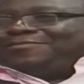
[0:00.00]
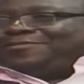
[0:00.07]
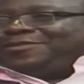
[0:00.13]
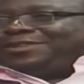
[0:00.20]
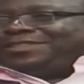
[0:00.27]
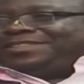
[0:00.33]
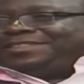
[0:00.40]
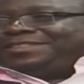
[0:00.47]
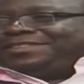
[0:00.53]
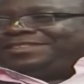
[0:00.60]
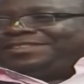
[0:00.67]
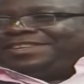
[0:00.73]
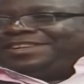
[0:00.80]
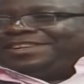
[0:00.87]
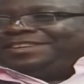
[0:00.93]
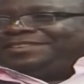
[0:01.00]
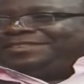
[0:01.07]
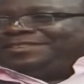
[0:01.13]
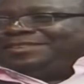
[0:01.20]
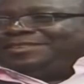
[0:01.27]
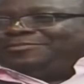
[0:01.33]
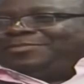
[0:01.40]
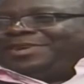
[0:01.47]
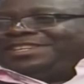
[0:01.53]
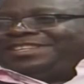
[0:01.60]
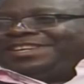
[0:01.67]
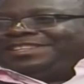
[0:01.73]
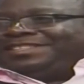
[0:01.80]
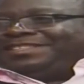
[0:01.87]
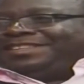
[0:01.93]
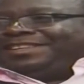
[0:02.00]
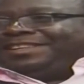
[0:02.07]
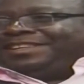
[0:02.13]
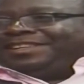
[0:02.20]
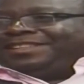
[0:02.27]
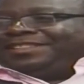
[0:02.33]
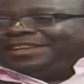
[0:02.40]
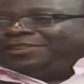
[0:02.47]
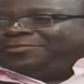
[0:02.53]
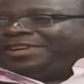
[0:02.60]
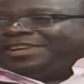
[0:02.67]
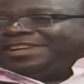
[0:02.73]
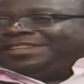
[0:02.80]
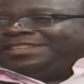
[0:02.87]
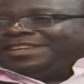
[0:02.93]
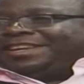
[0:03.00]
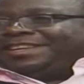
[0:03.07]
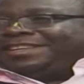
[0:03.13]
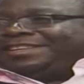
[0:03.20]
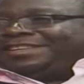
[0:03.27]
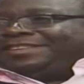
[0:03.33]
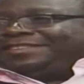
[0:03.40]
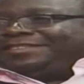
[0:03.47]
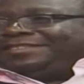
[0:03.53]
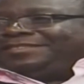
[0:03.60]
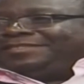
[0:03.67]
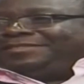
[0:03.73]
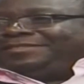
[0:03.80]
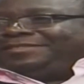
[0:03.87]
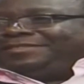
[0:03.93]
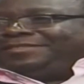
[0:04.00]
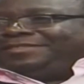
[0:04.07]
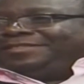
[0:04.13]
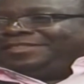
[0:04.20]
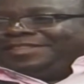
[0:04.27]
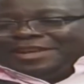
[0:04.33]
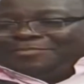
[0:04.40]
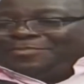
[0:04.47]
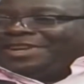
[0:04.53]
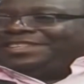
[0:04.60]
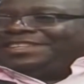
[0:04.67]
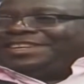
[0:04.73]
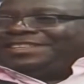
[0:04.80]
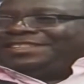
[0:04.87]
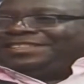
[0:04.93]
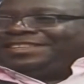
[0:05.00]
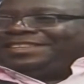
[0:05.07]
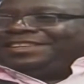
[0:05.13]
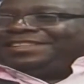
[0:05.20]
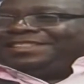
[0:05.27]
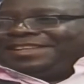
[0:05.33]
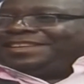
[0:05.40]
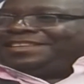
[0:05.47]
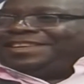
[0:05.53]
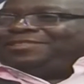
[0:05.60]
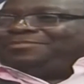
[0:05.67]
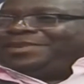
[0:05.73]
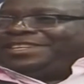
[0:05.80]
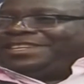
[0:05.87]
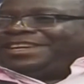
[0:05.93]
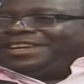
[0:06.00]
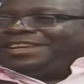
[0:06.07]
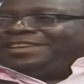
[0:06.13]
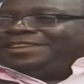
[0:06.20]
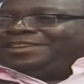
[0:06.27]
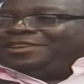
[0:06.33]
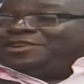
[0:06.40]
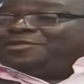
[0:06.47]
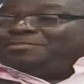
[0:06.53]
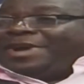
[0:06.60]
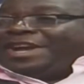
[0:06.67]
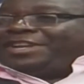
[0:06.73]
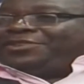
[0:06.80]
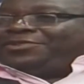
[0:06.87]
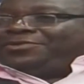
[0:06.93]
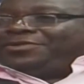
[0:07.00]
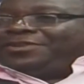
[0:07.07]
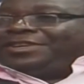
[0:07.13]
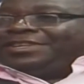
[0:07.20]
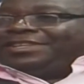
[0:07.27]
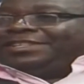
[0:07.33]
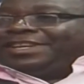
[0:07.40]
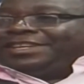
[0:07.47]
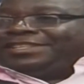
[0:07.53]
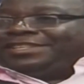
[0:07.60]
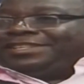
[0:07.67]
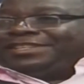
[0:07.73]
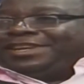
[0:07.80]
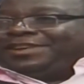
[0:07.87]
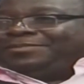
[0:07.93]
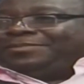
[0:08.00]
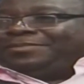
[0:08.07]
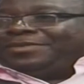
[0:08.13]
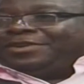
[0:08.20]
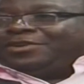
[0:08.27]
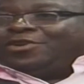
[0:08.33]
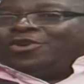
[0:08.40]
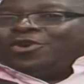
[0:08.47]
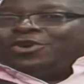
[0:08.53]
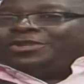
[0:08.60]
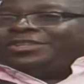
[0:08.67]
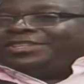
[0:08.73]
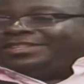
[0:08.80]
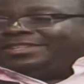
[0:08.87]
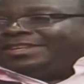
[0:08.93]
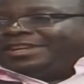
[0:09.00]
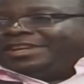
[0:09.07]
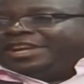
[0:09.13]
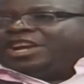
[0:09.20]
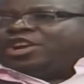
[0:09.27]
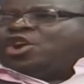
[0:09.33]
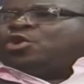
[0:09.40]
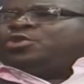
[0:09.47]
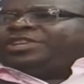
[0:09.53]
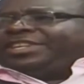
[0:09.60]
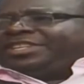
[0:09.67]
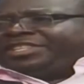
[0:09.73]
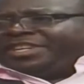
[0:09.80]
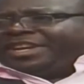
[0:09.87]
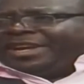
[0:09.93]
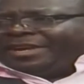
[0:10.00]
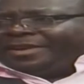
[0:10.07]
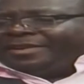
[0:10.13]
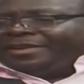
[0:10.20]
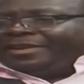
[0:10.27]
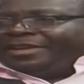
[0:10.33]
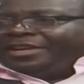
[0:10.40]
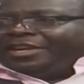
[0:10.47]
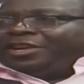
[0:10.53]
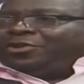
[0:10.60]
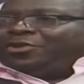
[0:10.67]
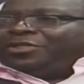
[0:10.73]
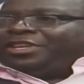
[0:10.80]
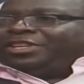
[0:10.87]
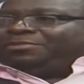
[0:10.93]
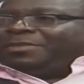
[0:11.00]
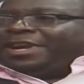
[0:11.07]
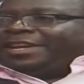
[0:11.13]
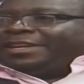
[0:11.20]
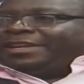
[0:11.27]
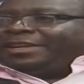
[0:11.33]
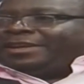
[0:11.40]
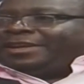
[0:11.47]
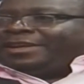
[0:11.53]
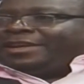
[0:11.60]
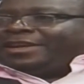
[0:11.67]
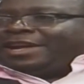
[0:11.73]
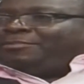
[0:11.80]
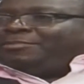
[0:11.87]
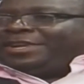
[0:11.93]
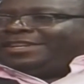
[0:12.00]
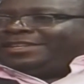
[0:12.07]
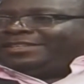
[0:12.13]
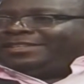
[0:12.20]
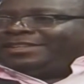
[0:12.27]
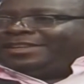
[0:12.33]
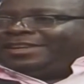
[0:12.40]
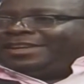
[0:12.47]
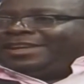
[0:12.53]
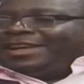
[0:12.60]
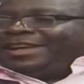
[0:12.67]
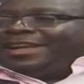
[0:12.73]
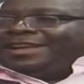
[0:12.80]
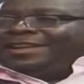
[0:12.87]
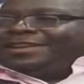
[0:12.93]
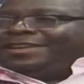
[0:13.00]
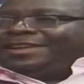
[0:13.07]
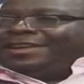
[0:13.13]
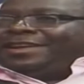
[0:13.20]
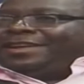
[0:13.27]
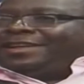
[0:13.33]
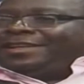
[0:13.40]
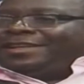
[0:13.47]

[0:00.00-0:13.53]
got certain measures that we can take. There are measures that can be taken. Mind you, ZCCM holds a golden share in all these mining companies. And